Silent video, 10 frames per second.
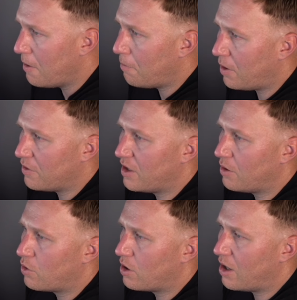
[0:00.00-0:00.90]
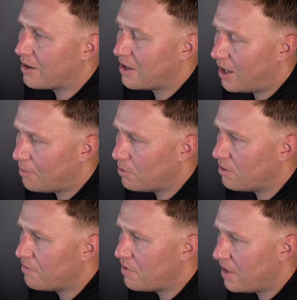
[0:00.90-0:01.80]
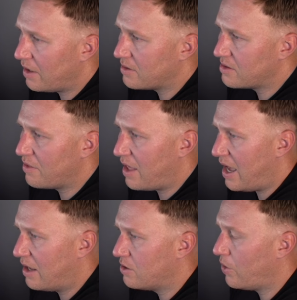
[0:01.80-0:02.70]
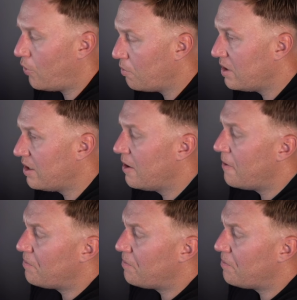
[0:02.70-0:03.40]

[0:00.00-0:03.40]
but there were a couple of things that told me